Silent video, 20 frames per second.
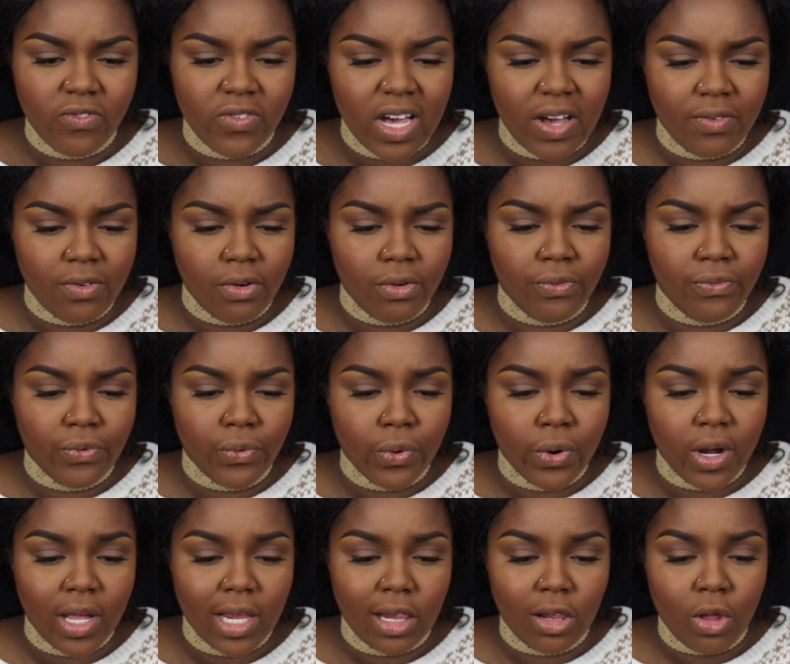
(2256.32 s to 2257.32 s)

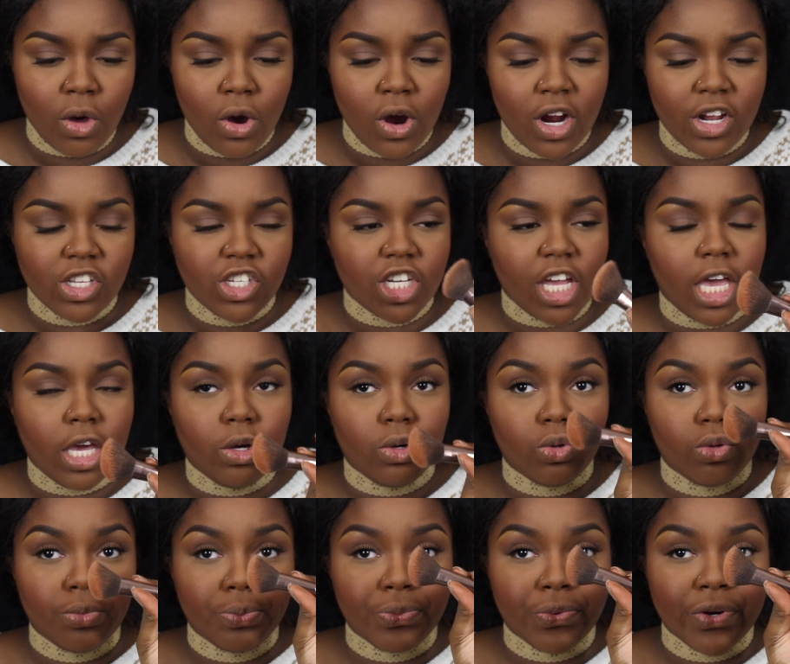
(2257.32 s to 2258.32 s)
504 large
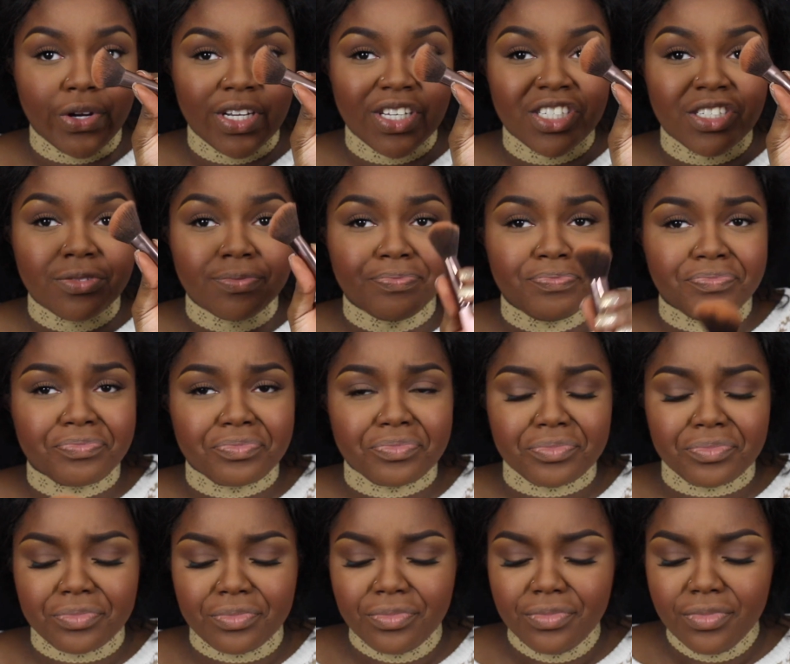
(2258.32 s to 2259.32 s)
angled brush.
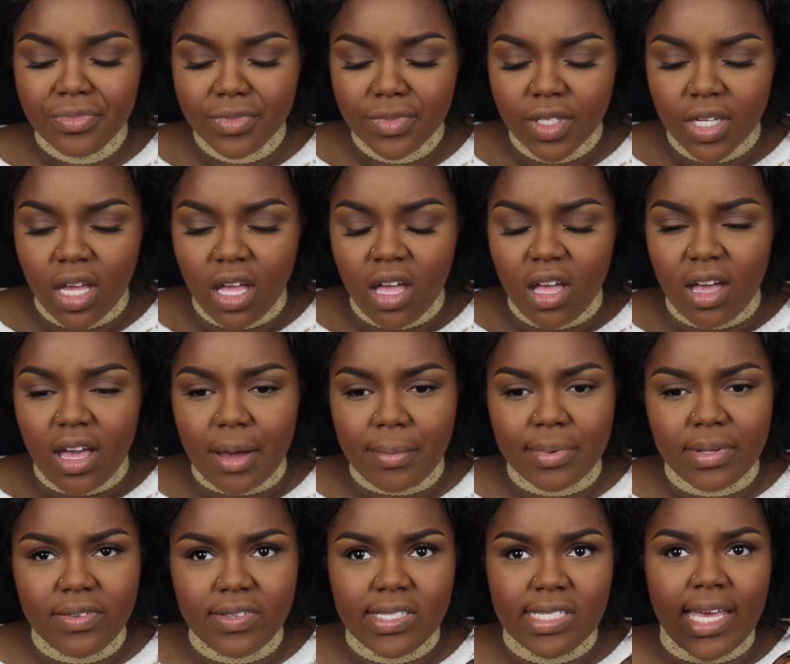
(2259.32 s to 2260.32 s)
I
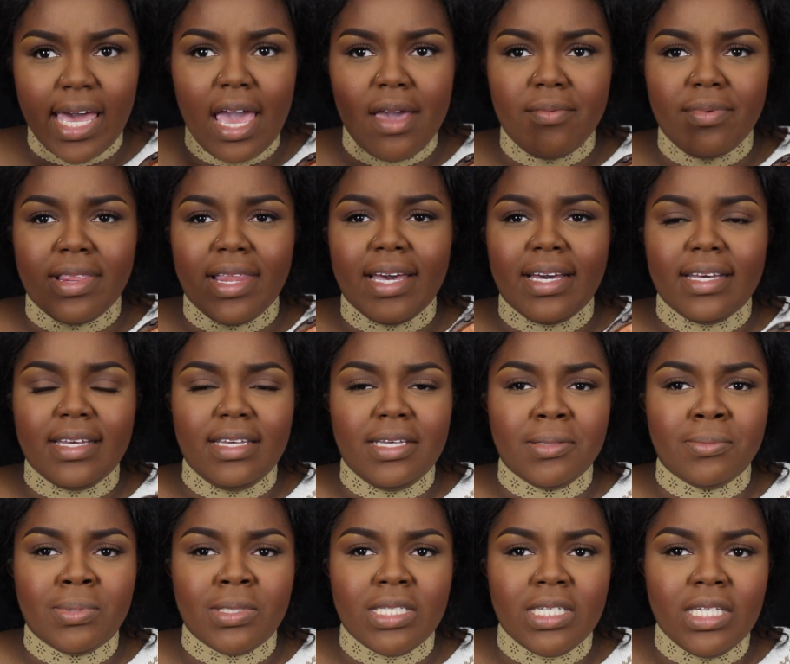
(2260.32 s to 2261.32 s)
believe this came in like a
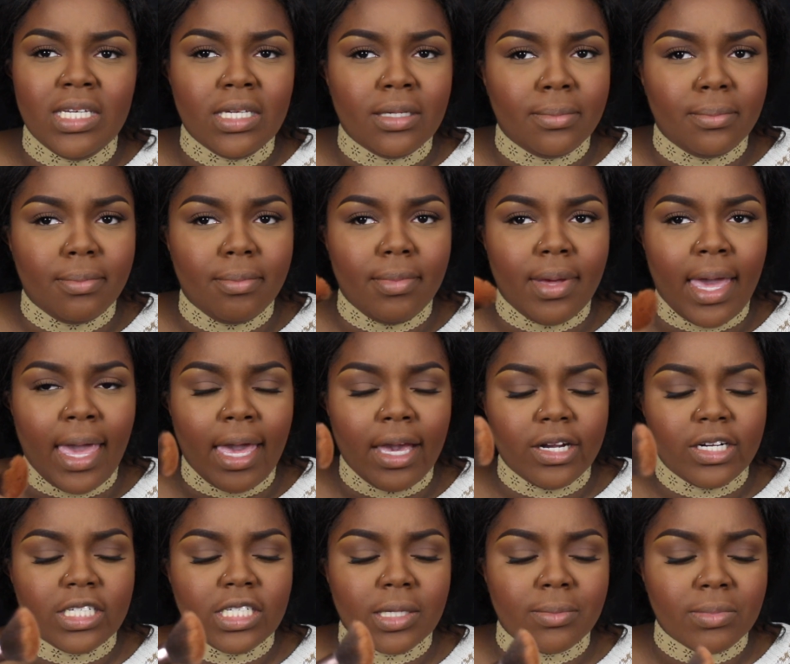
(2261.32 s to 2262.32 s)
Ipsy
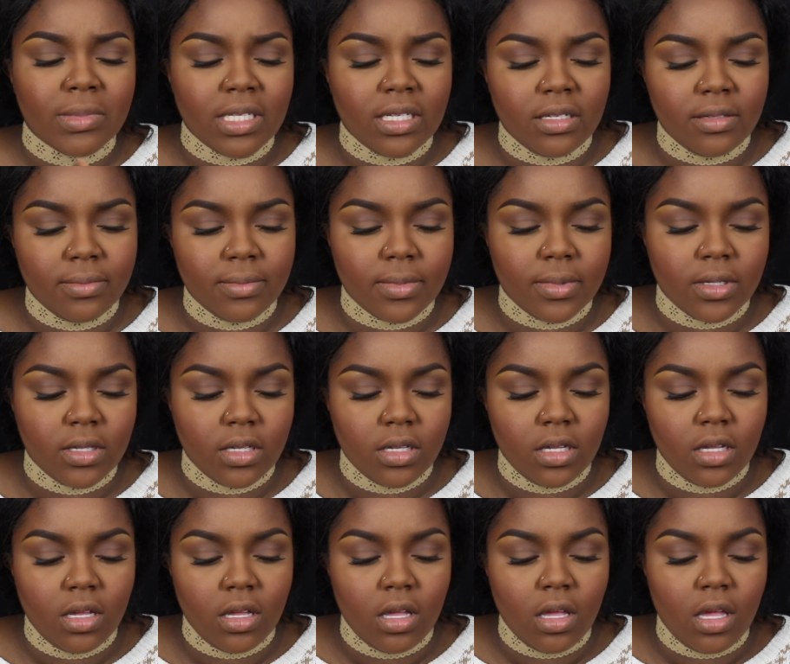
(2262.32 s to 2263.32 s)
bag or something.
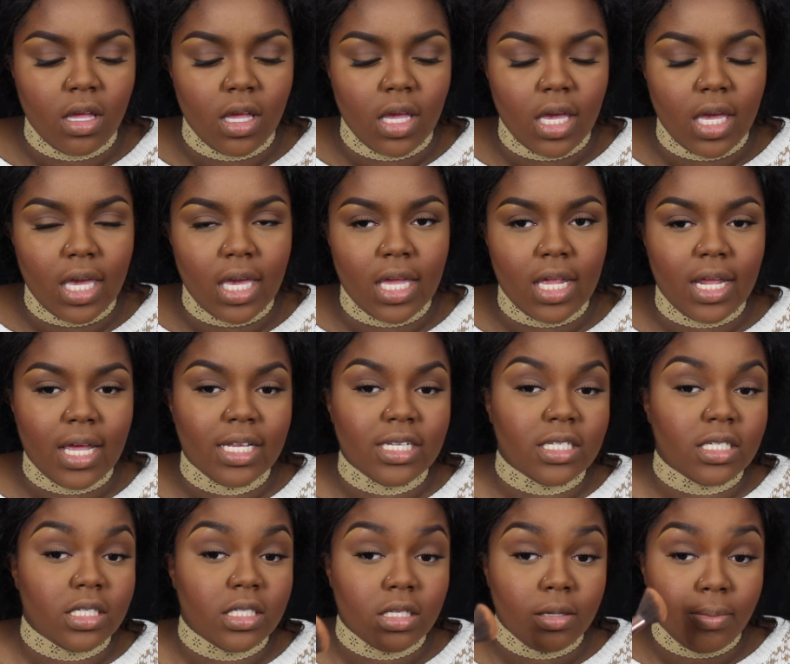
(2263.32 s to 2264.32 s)
And I
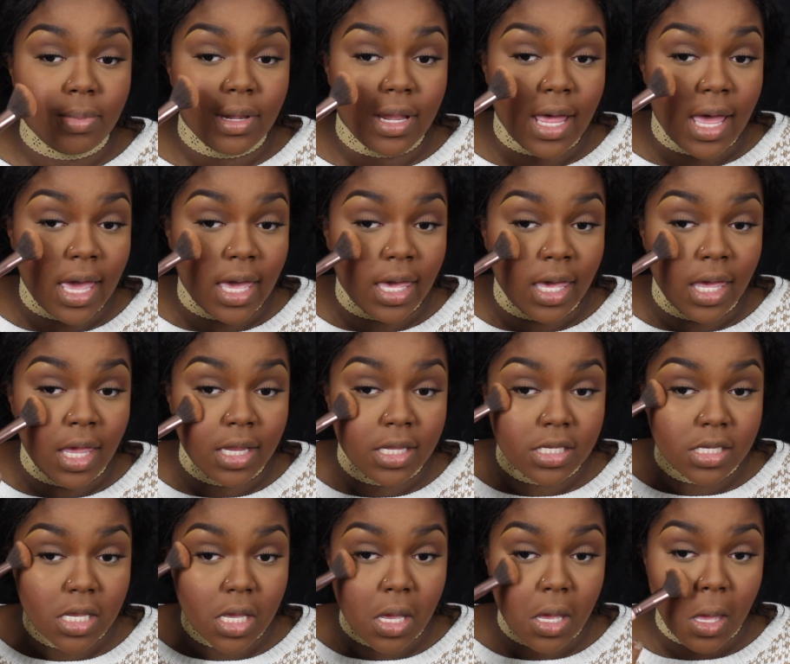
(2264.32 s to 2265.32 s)
just apply
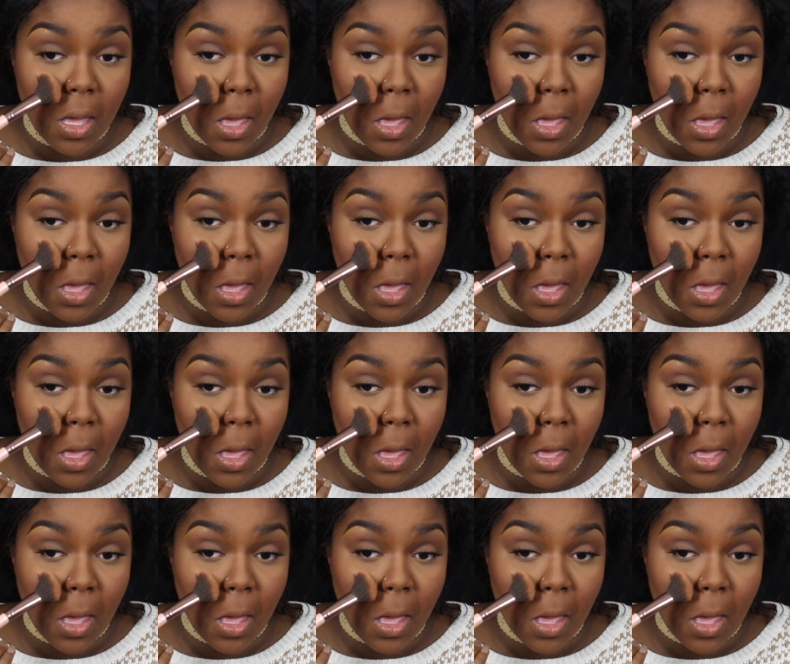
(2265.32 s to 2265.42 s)
it